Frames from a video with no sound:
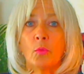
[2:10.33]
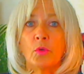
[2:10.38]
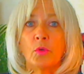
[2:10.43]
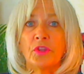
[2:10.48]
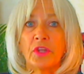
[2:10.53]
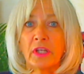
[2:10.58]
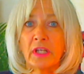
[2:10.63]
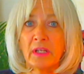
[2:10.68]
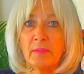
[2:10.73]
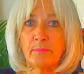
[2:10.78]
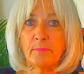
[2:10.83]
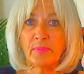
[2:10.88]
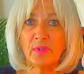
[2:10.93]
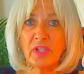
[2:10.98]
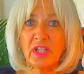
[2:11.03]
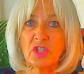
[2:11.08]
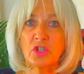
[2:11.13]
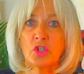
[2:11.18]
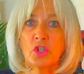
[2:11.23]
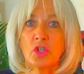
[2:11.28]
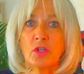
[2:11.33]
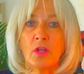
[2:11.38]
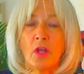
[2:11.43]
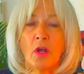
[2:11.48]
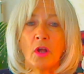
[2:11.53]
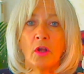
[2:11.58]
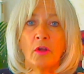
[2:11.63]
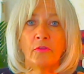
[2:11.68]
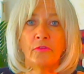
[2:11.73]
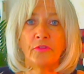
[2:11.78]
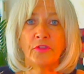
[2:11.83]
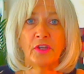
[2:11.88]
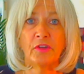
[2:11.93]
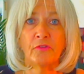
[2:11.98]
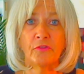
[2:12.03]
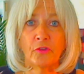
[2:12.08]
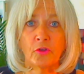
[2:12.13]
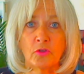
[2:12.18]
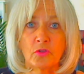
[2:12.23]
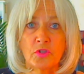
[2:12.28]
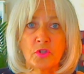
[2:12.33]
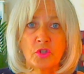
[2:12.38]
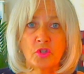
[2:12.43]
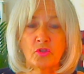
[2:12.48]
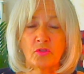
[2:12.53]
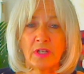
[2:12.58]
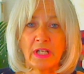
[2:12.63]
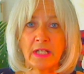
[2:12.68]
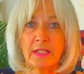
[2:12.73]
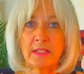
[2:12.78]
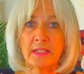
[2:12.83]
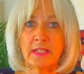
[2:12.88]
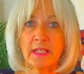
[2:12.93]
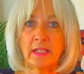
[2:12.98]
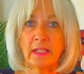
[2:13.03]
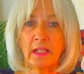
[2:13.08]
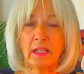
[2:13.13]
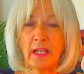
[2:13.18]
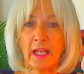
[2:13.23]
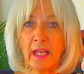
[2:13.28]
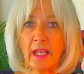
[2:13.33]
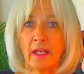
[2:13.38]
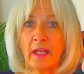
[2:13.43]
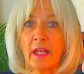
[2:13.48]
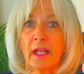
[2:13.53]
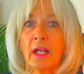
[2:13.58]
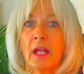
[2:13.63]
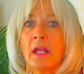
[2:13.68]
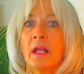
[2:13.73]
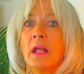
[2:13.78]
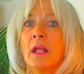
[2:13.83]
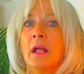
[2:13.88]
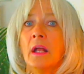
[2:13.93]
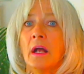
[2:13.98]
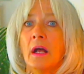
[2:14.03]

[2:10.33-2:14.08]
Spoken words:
with the completion of the first transatlantic